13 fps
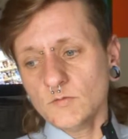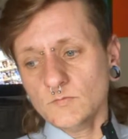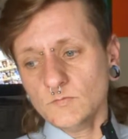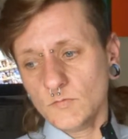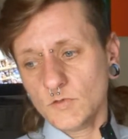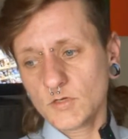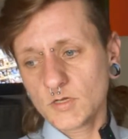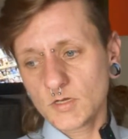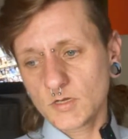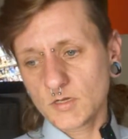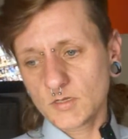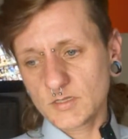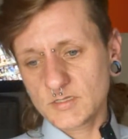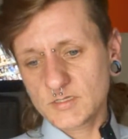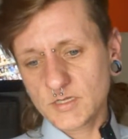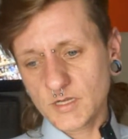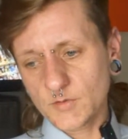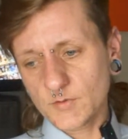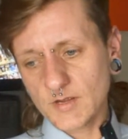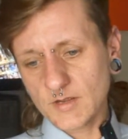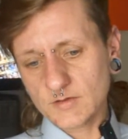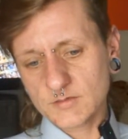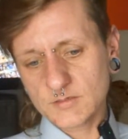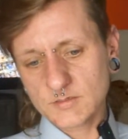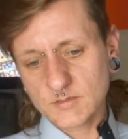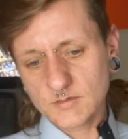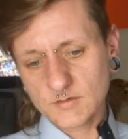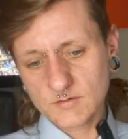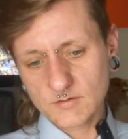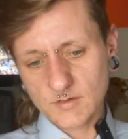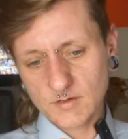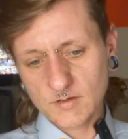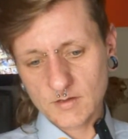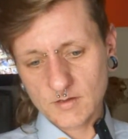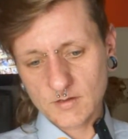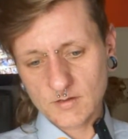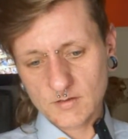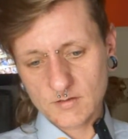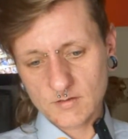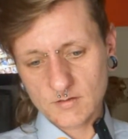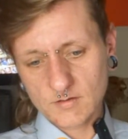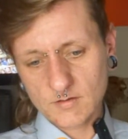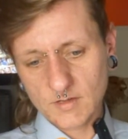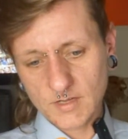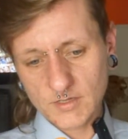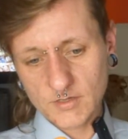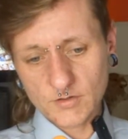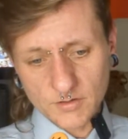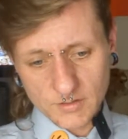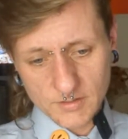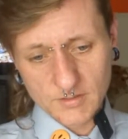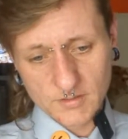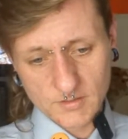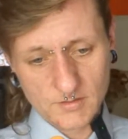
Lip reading: Let's see, what else? I don't